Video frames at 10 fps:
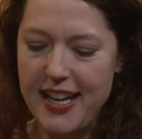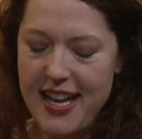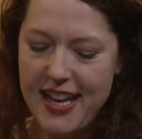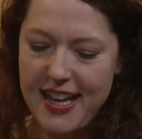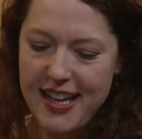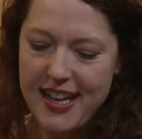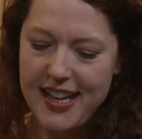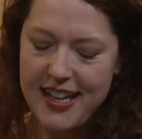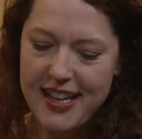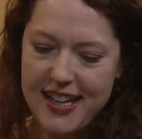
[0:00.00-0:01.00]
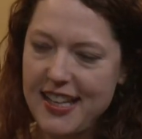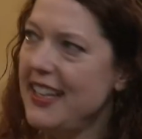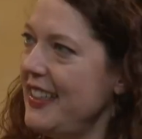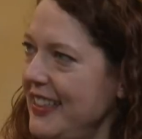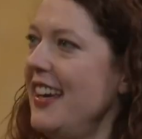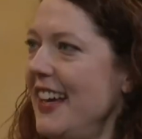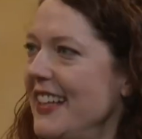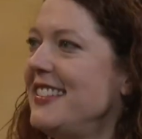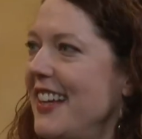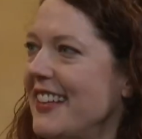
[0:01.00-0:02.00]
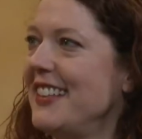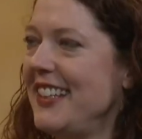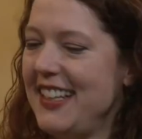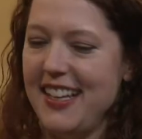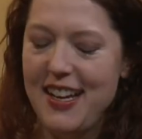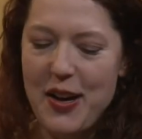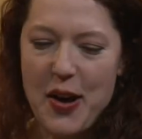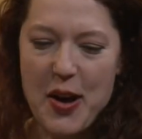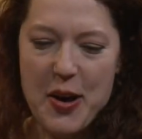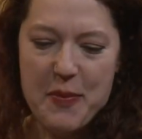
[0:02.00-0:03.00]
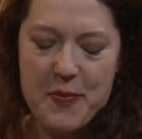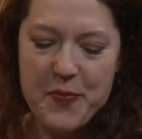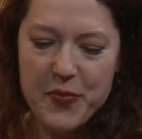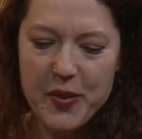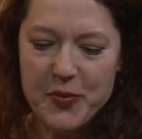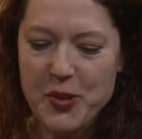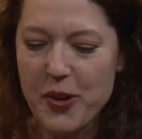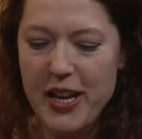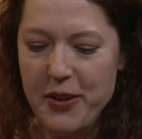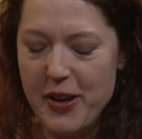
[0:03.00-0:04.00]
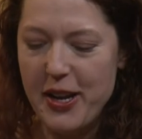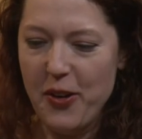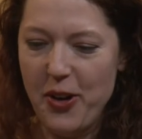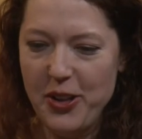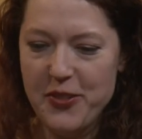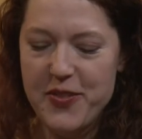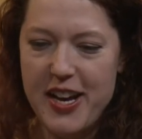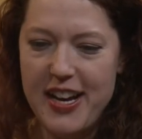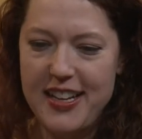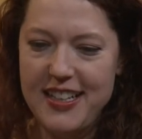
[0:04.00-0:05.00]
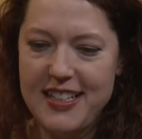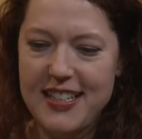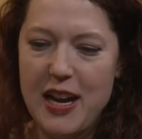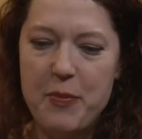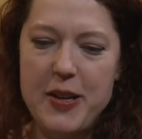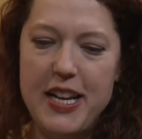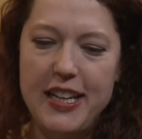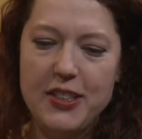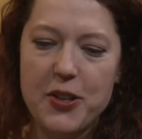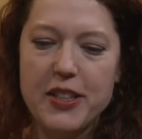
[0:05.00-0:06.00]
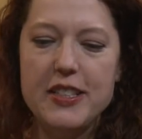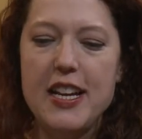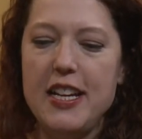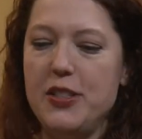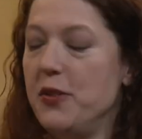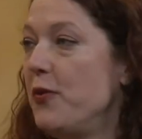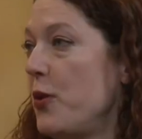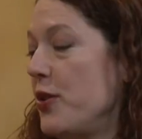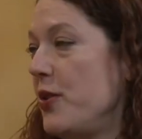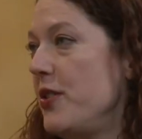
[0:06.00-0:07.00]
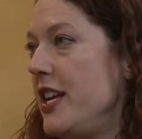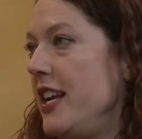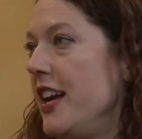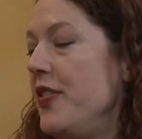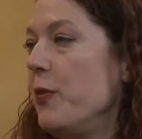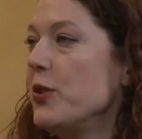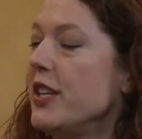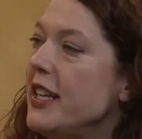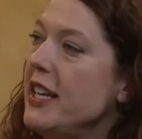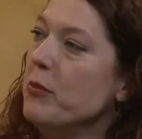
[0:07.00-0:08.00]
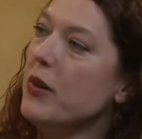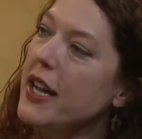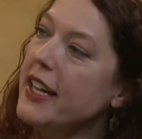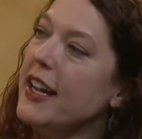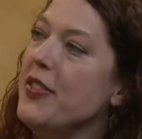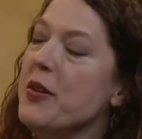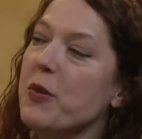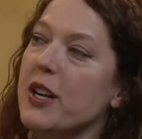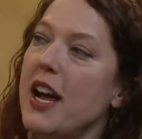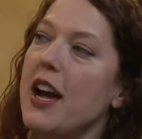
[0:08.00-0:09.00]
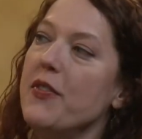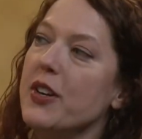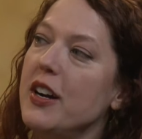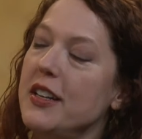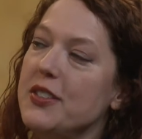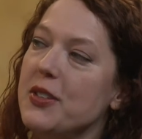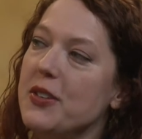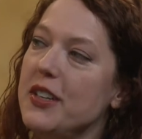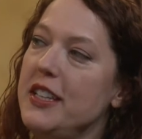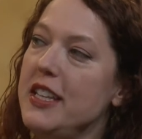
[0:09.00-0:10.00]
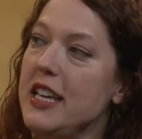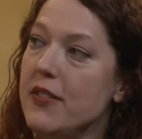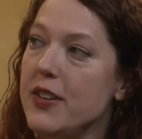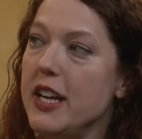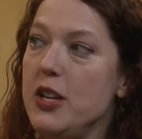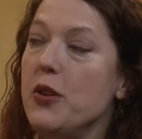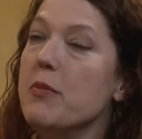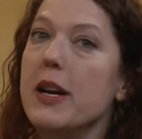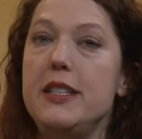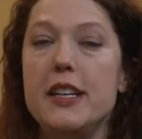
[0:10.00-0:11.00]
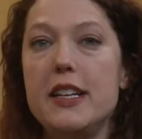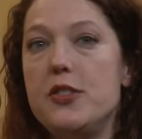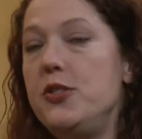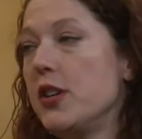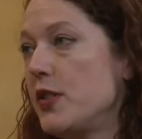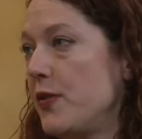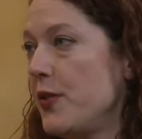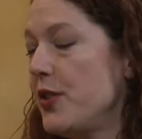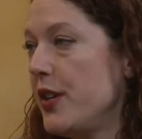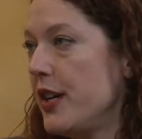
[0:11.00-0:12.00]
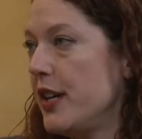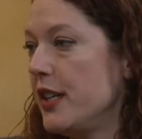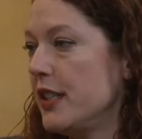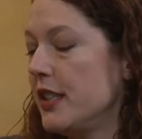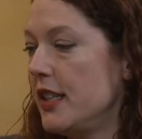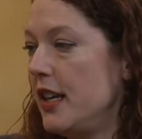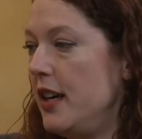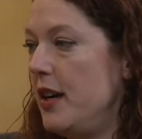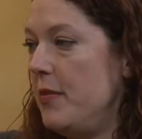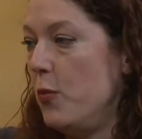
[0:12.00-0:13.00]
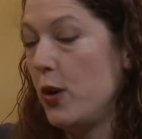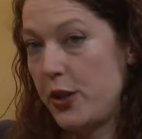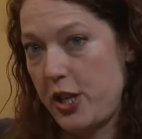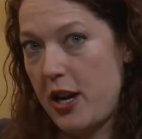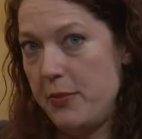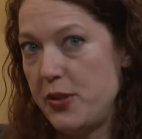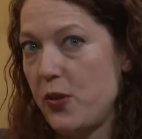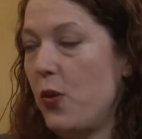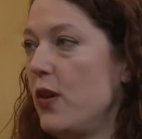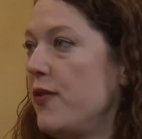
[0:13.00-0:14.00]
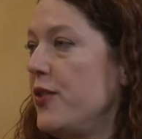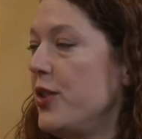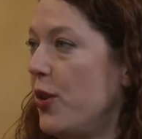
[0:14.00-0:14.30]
birds of a feather meetup. Space. Yeah, exactly. Yeah, cool. Um, so anyway, all of that is happening during the day till 4:30, and mm-hmm. then we're taking a break, and then we're going to have the concert in the evening. You can buy tickets just for the um, workshops or for the